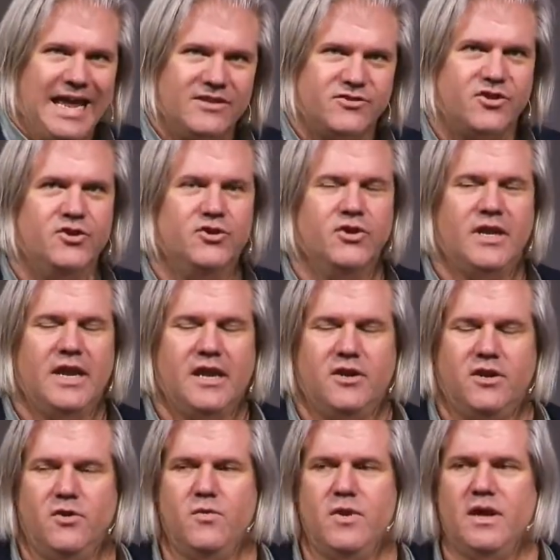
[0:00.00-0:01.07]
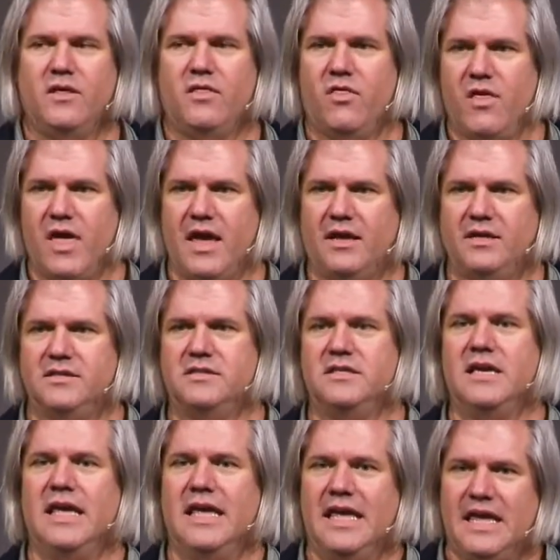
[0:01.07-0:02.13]
It's good at doing
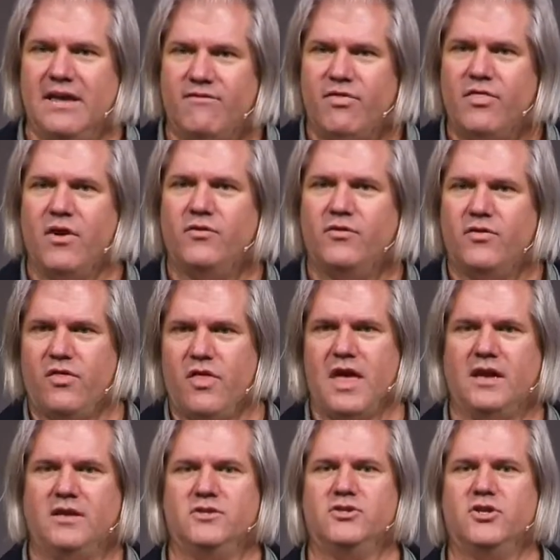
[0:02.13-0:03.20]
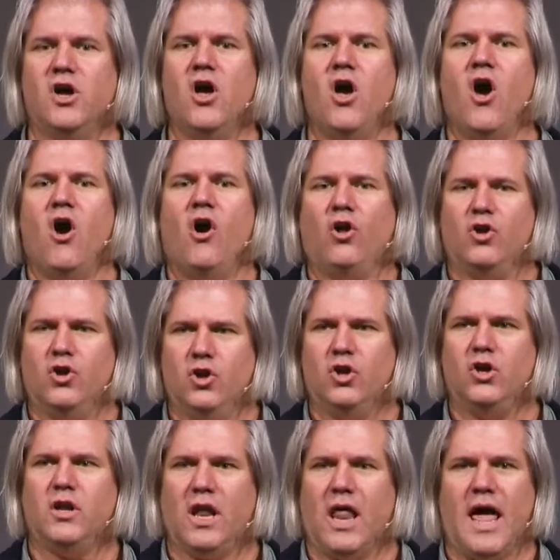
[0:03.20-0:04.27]
things if those things
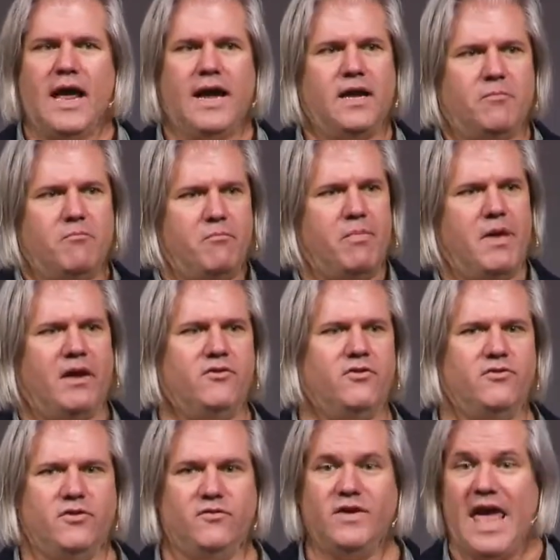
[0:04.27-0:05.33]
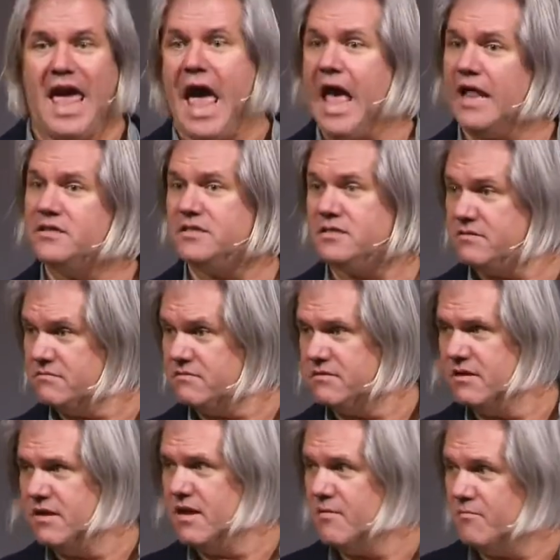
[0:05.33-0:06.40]
look like pictures of cats.
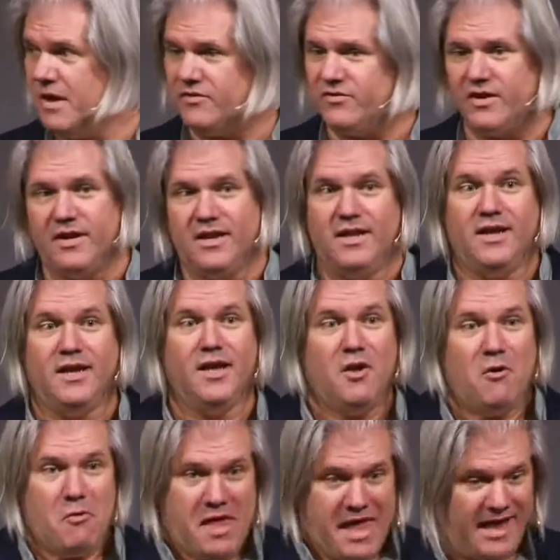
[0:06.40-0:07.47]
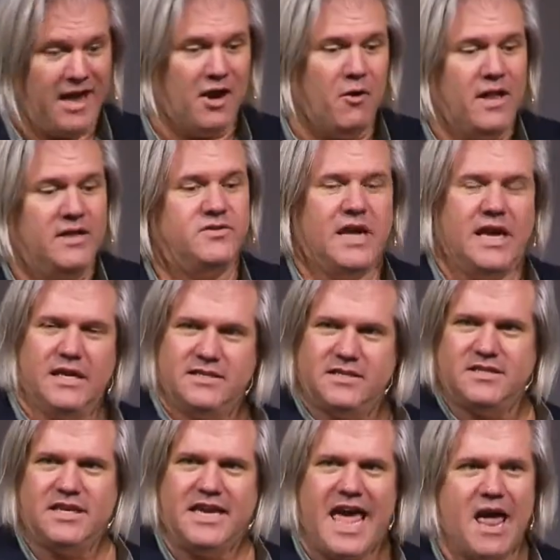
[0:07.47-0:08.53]
Basically, if you go ahead and say, is
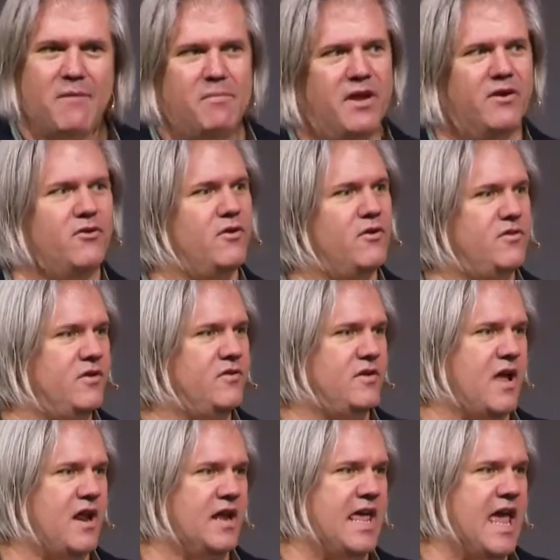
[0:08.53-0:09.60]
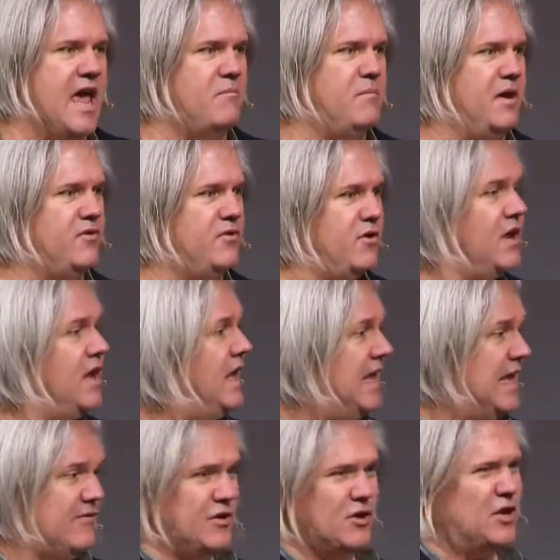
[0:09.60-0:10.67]
this a cat picture? Is this not a cat picture?
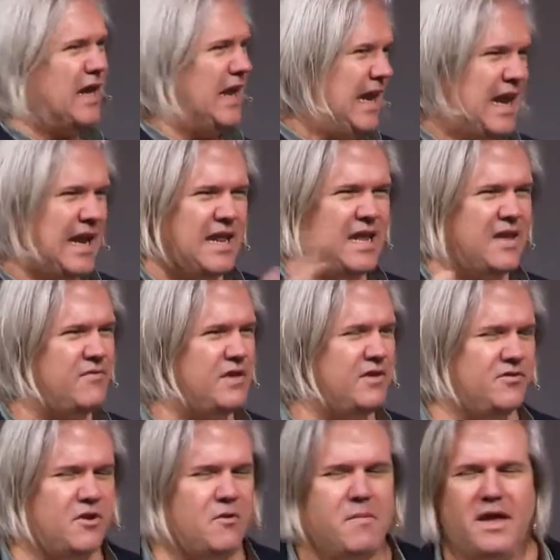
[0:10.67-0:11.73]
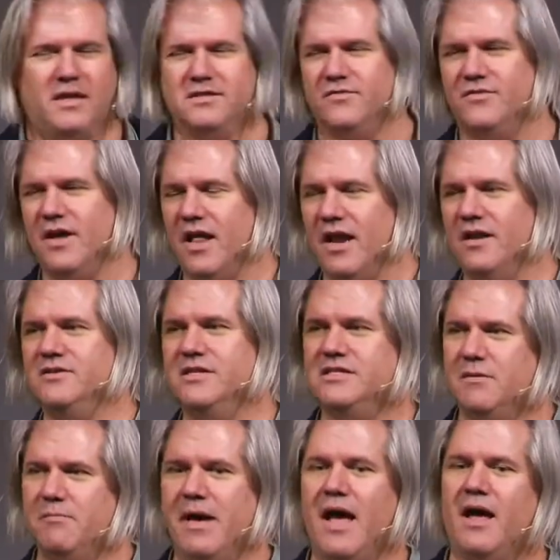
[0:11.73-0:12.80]
If you look at any of these domains of knowledge,
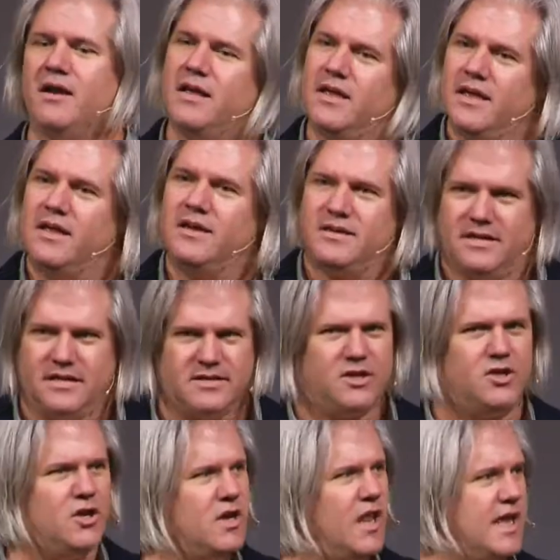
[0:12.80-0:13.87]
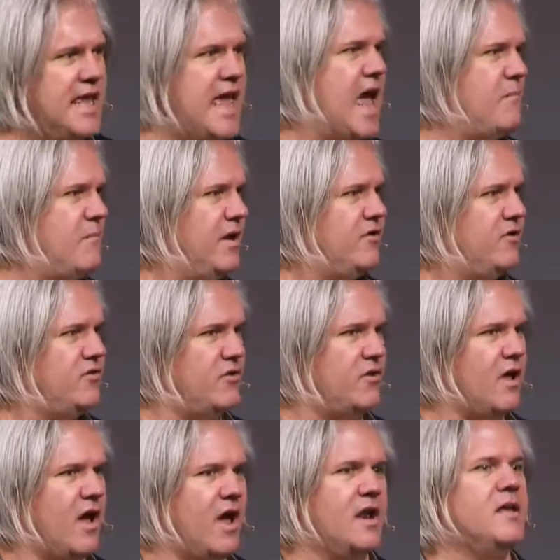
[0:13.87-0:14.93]
it's about, does it look like cat pictures
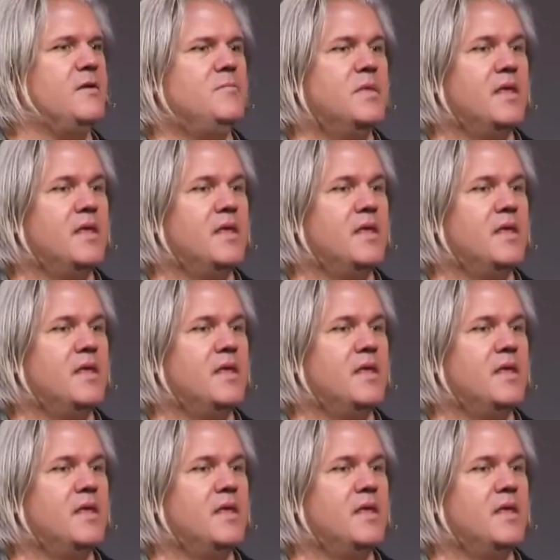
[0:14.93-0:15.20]
or not?